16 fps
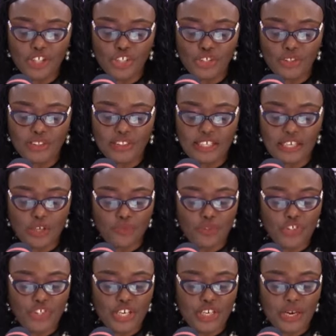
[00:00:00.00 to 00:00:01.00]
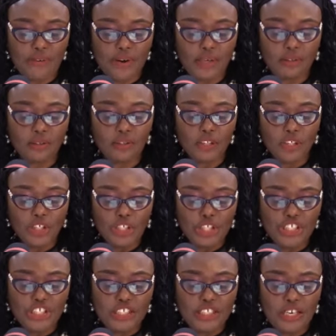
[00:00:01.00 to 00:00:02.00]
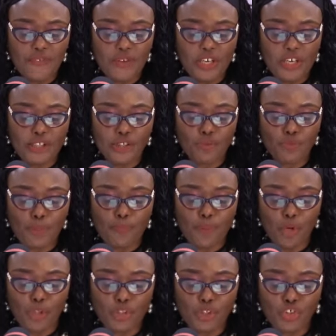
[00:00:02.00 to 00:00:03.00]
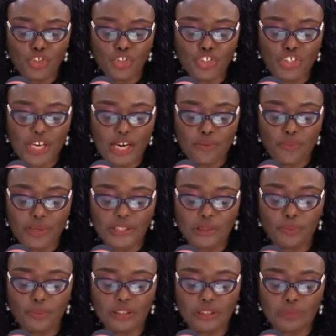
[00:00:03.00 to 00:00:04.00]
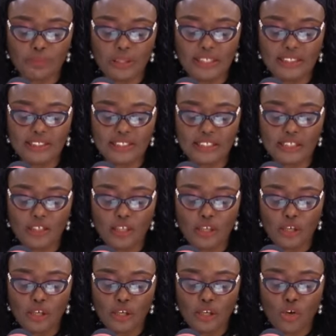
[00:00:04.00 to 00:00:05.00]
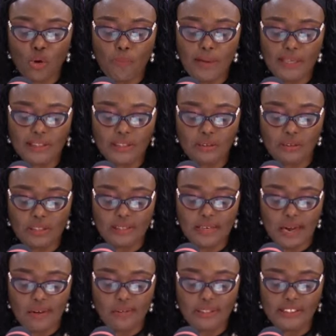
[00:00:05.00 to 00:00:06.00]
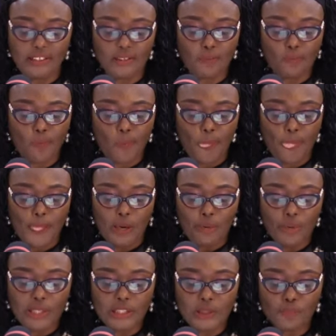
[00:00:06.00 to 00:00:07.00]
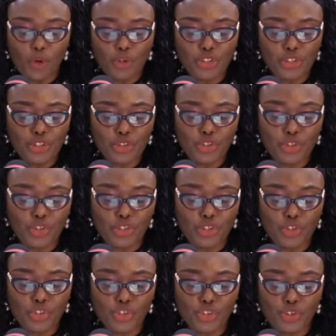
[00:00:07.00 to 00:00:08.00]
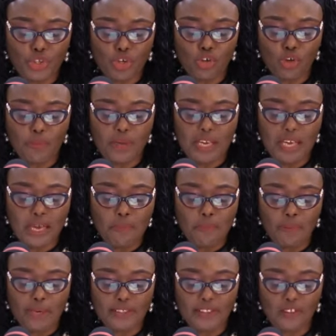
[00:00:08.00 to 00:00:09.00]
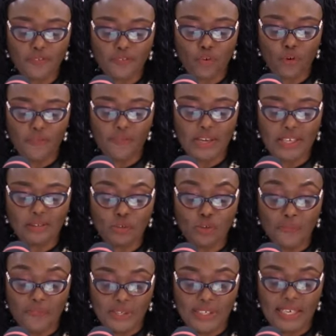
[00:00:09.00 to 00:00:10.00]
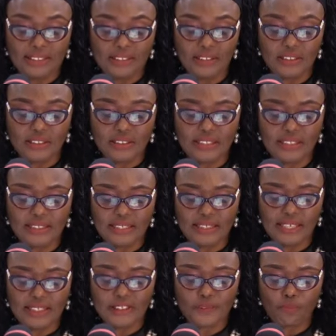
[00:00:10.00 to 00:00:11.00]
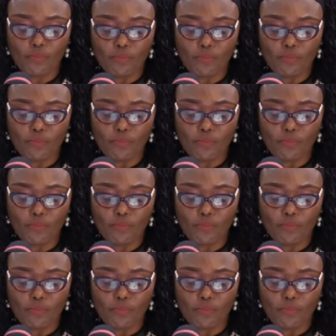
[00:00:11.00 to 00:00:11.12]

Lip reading: Nations Secretary General, in delivering his report on shared responsibility, global solidarity, responding to the socio-economic impacts of COVID-19, stated that